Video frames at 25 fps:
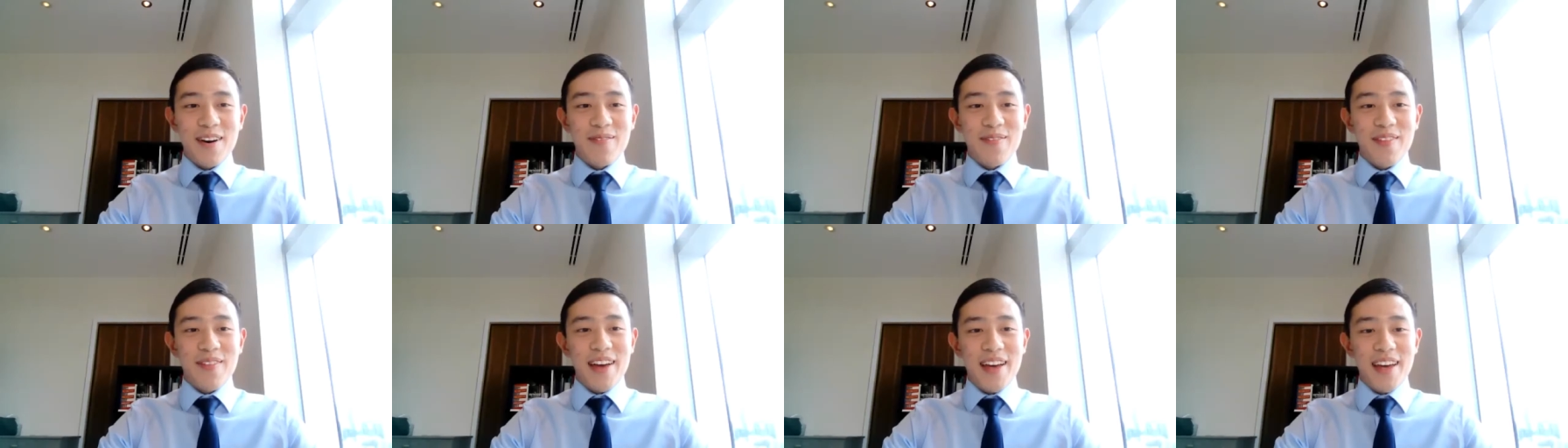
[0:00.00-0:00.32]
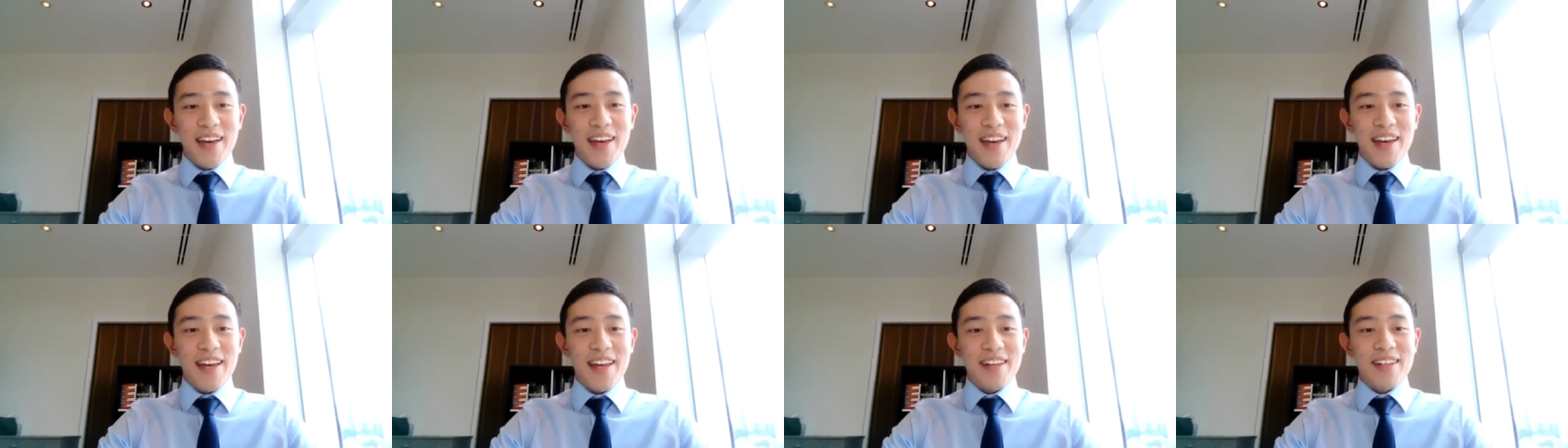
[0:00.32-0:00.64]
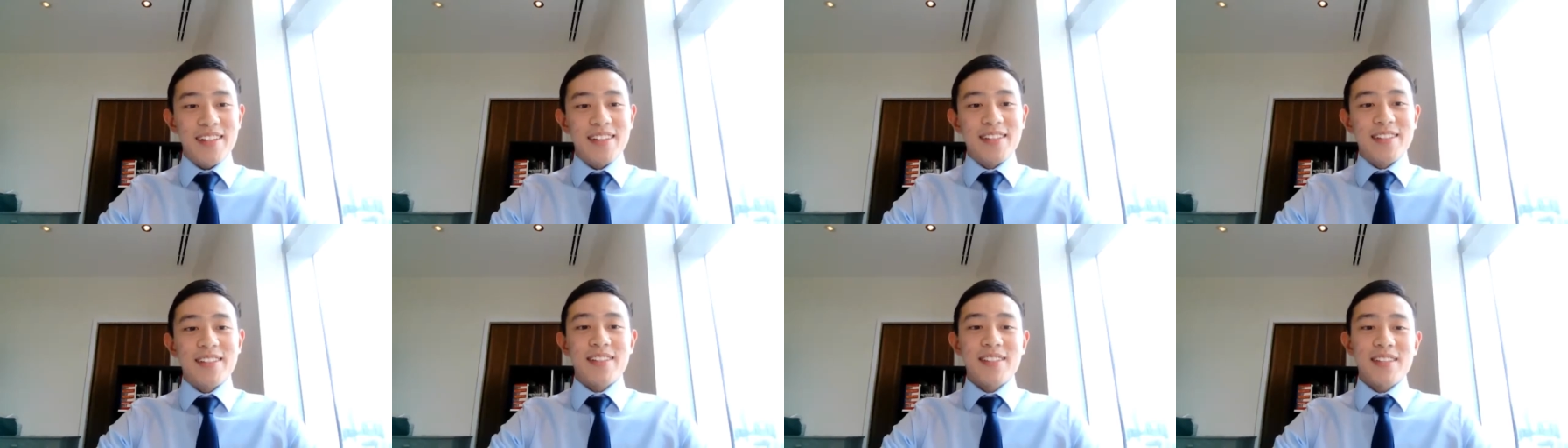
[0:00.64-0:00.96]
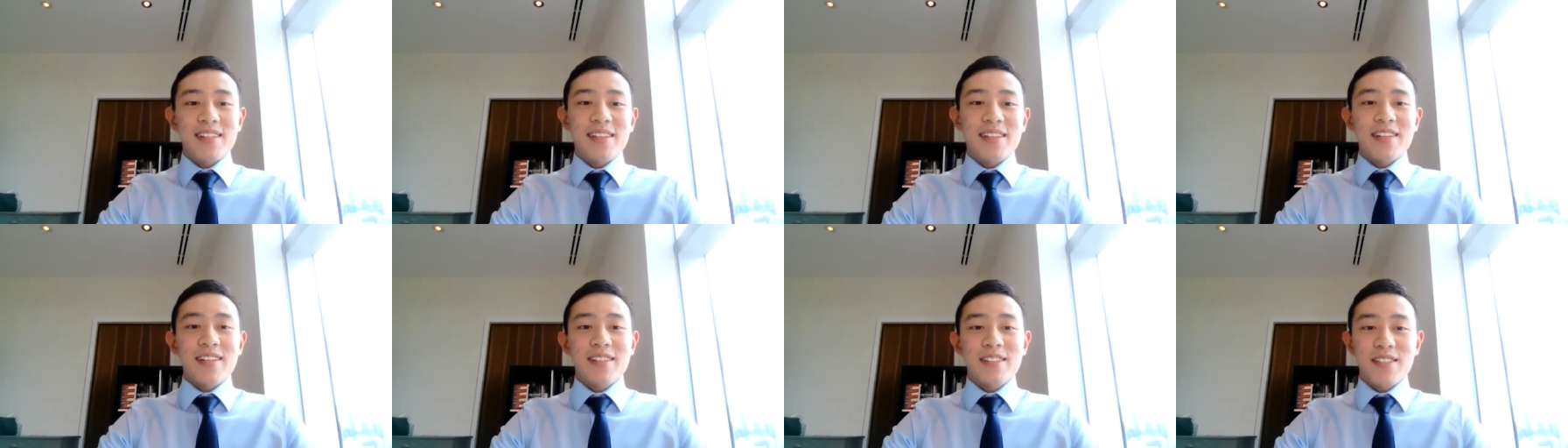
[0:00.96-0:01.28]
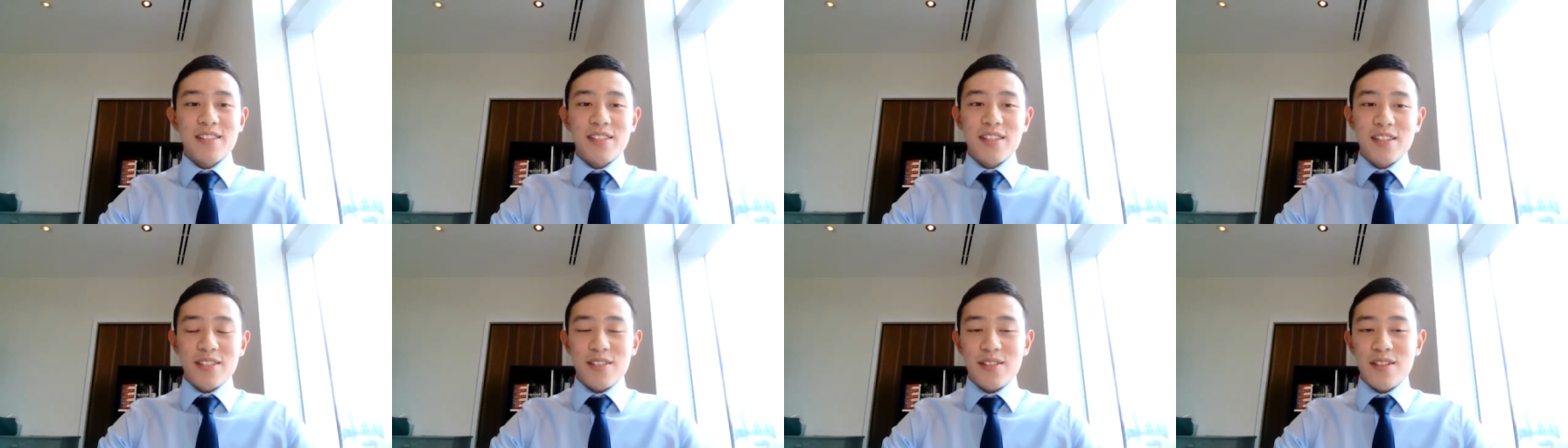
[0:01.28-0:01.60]
Um, and
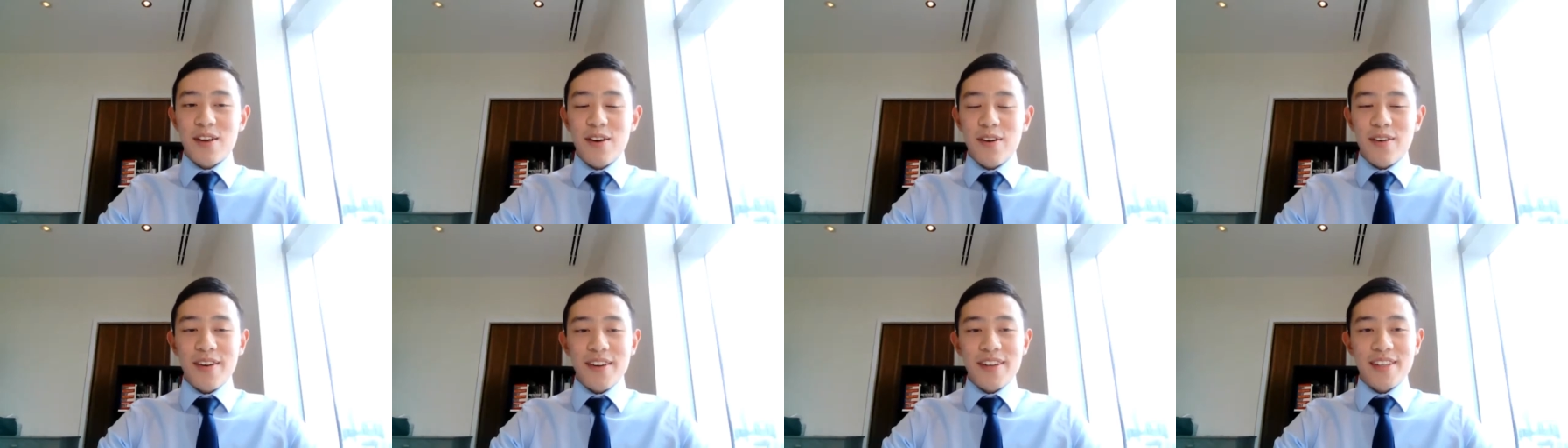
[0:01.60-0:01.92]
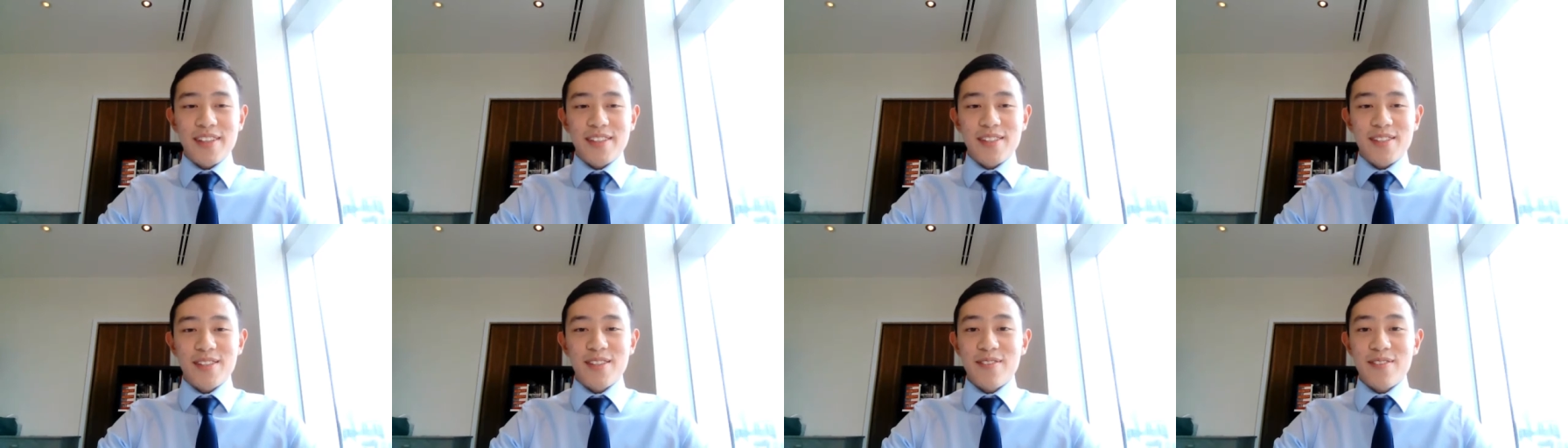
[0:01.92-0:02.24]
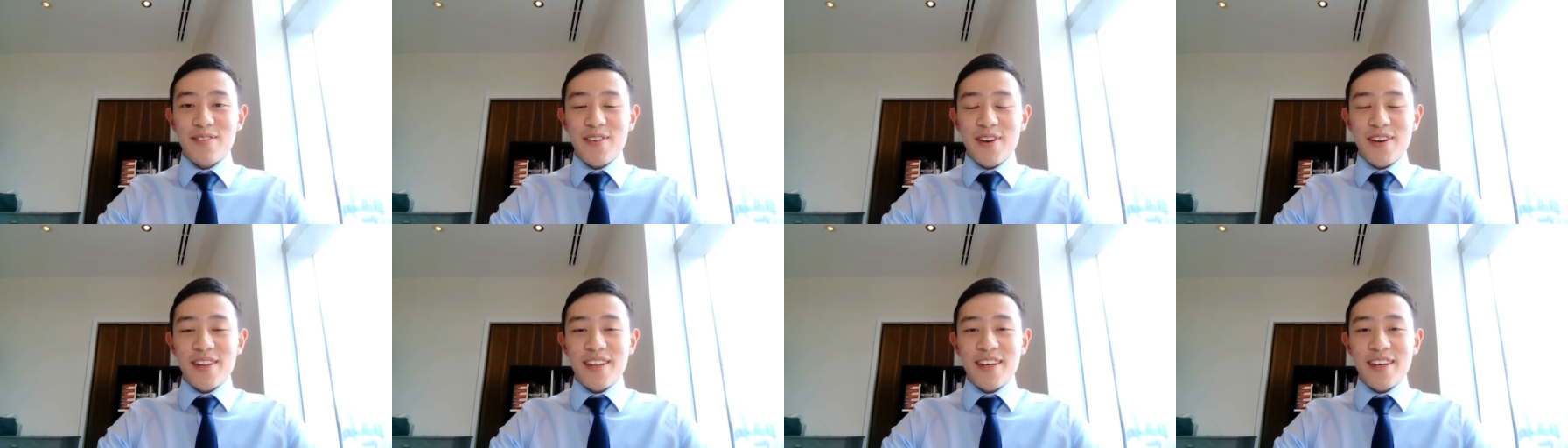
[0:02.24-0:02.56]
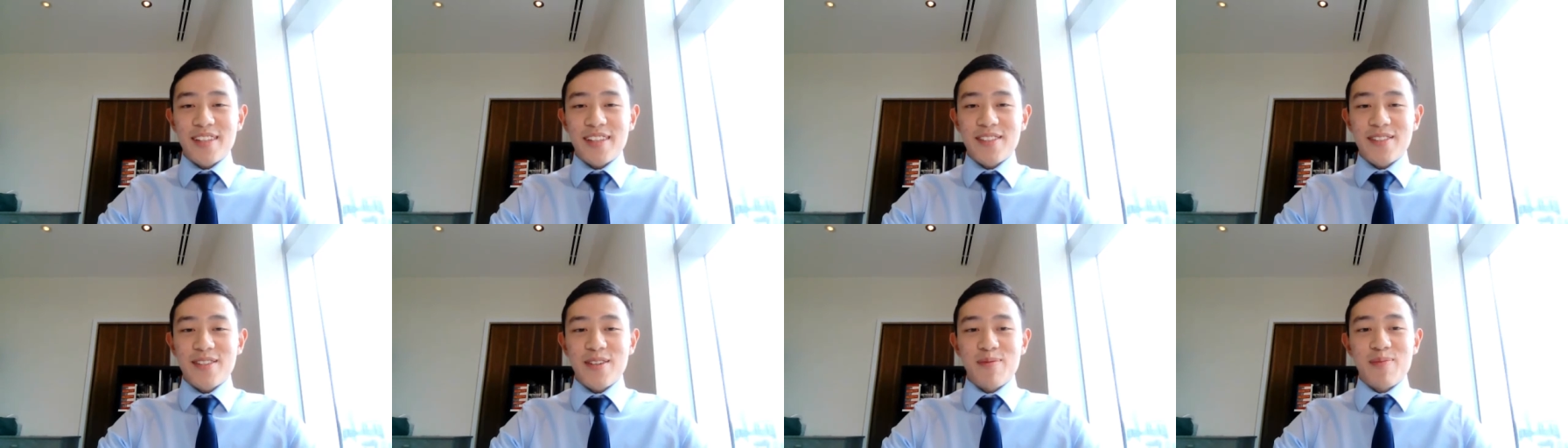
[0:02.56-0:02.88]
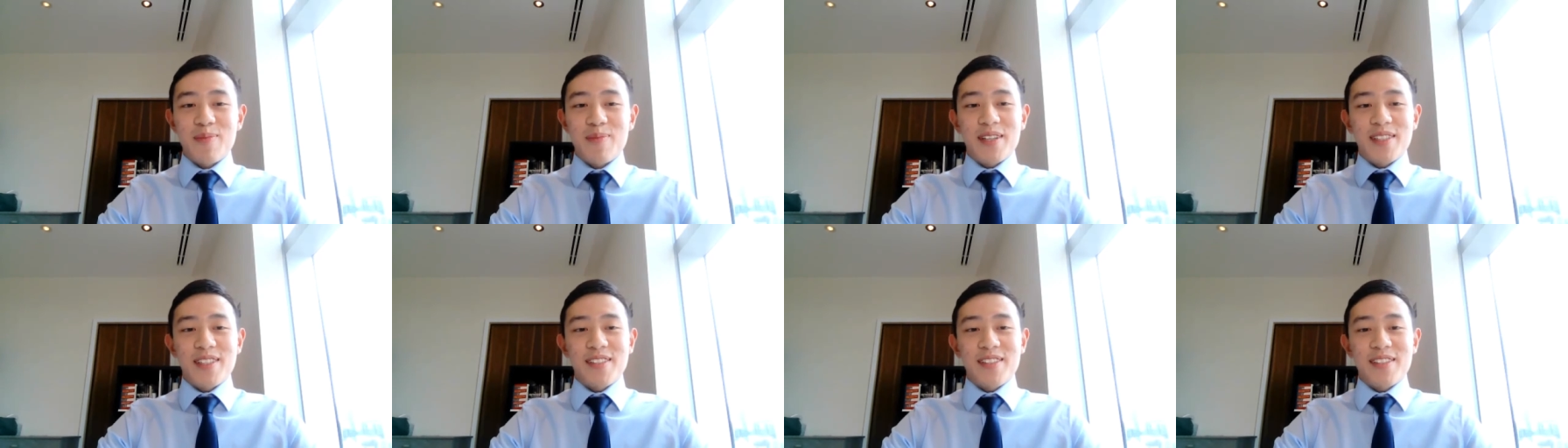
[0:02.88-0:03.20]
just going further into your
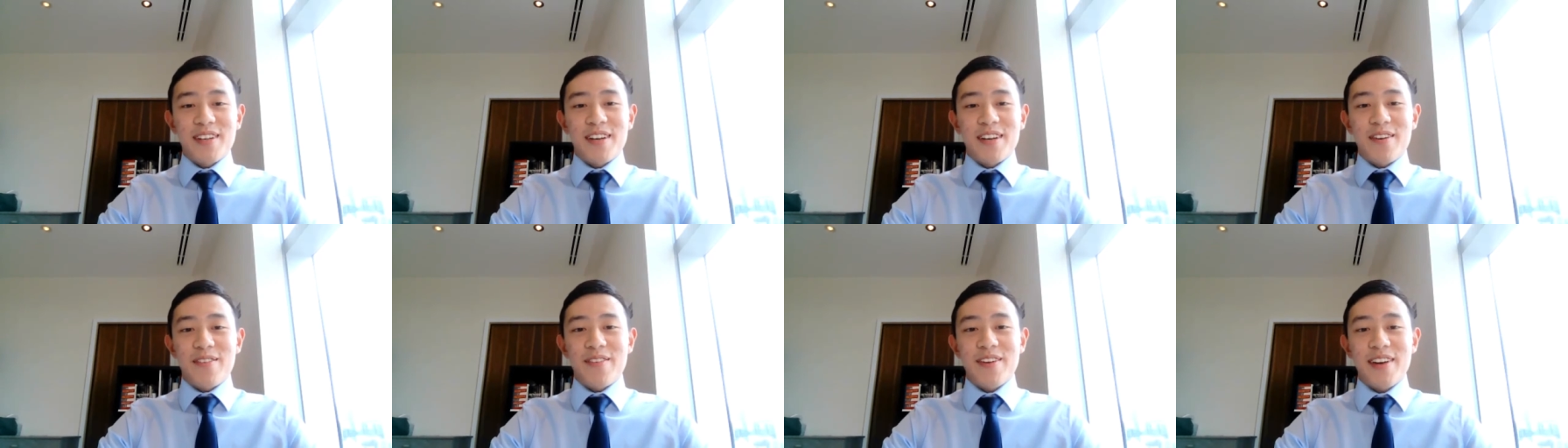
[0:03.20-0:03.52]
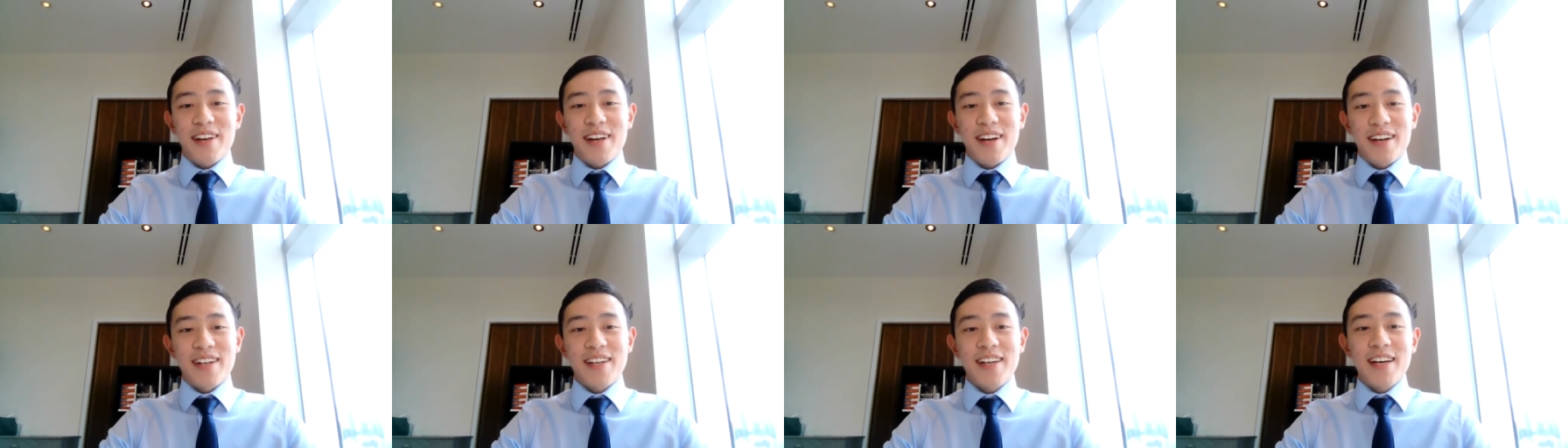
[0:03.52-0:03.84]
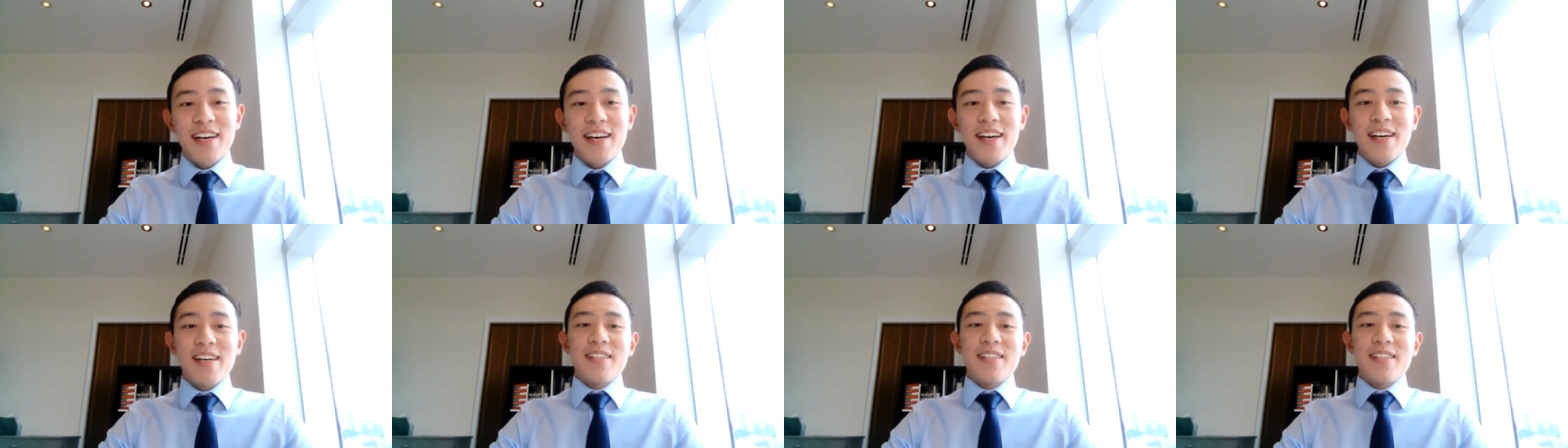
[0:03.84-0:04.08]
personal career.